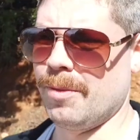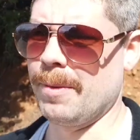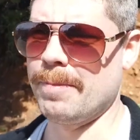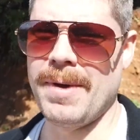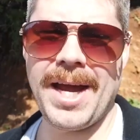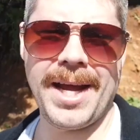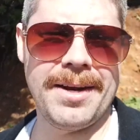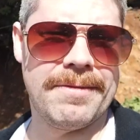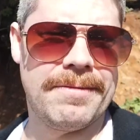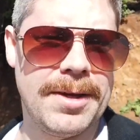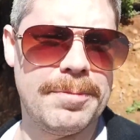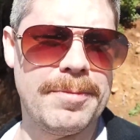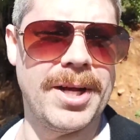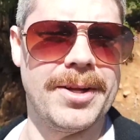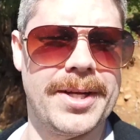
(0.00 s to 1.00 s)
my main
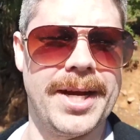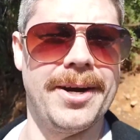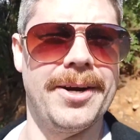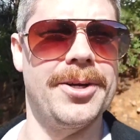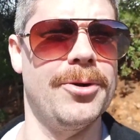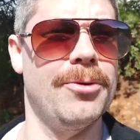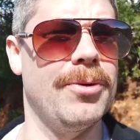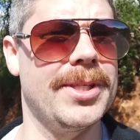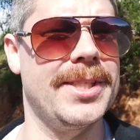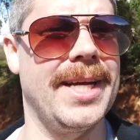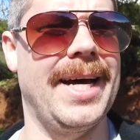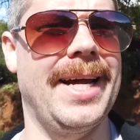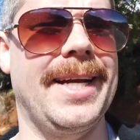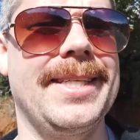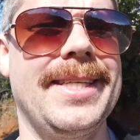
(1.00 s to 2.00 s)
female character was
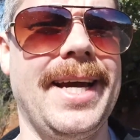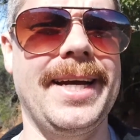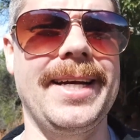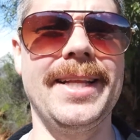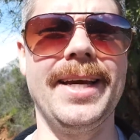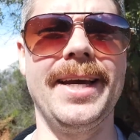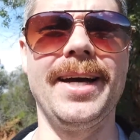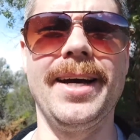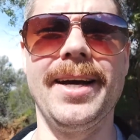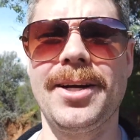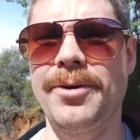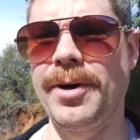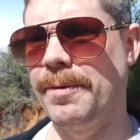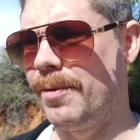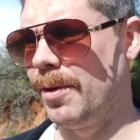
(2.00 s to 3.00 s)
not exactly a
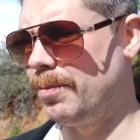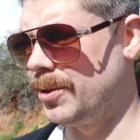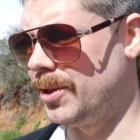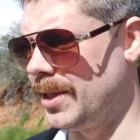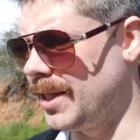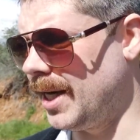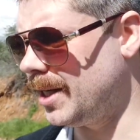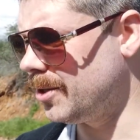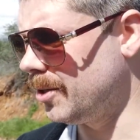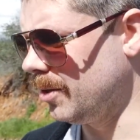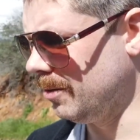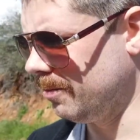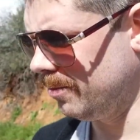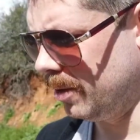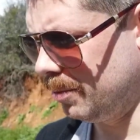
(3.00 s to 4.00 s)
great
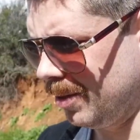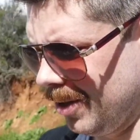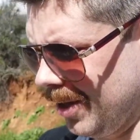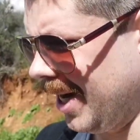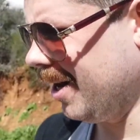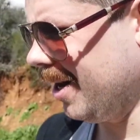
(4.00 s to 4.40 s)
representation of female